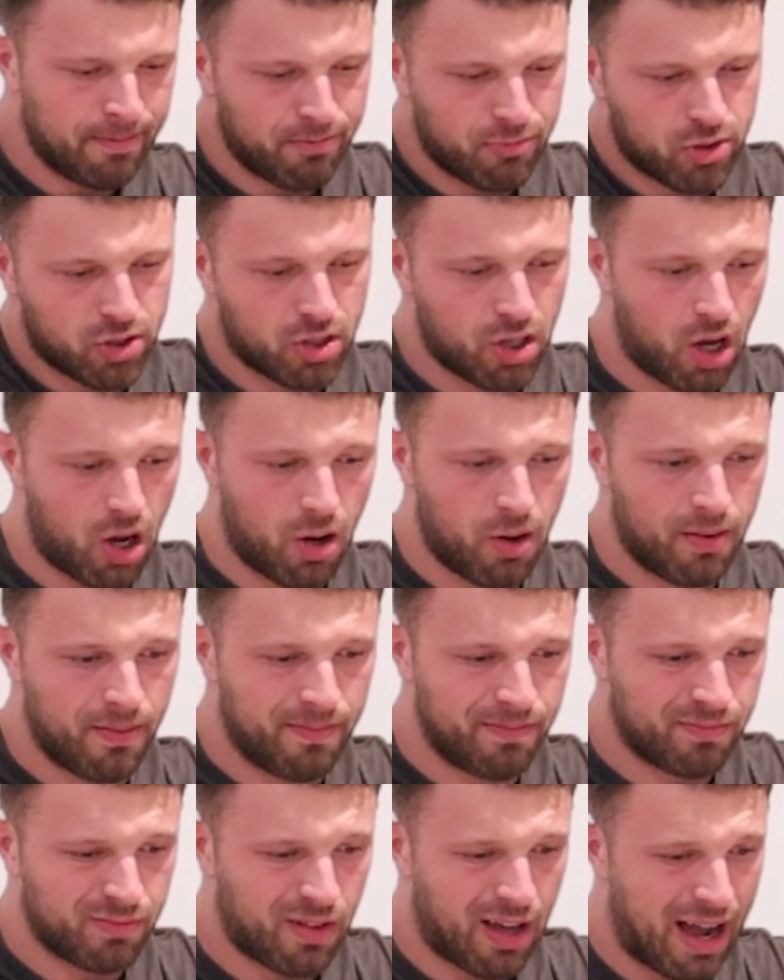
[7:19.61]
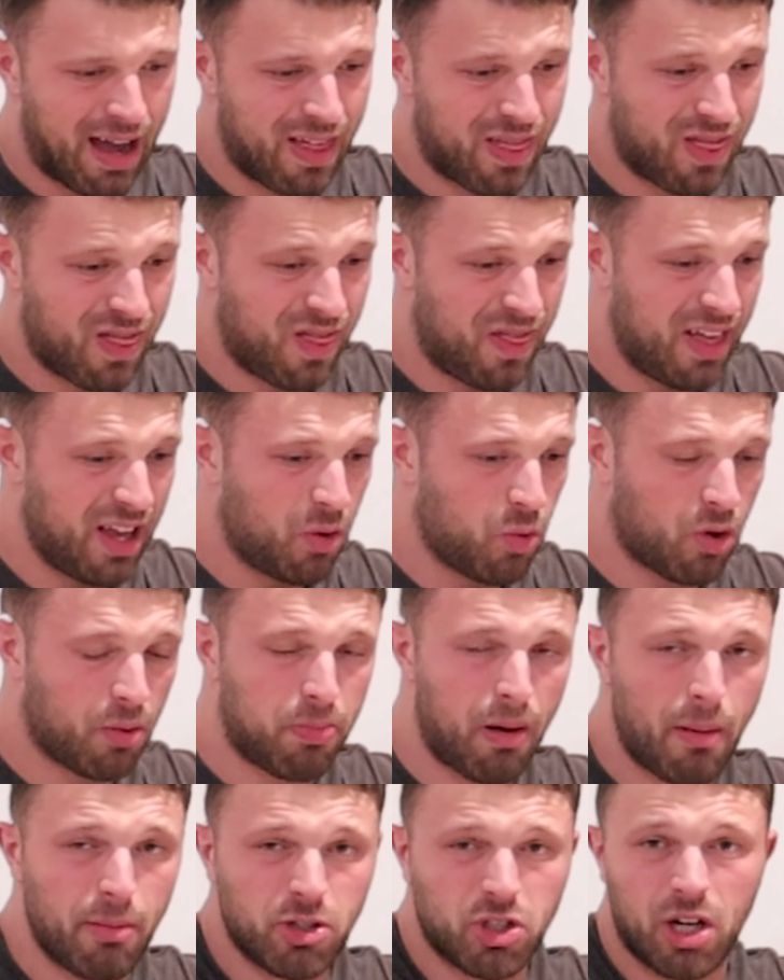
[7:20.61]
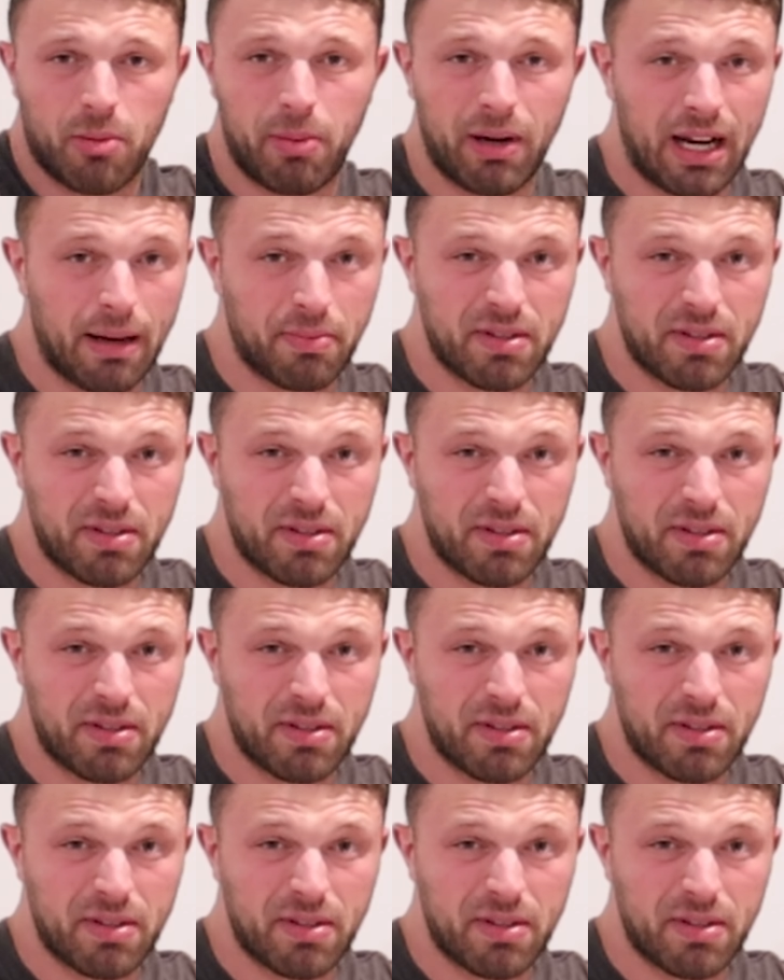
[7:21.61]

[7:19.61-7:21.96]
So I think we're probably just gonna bring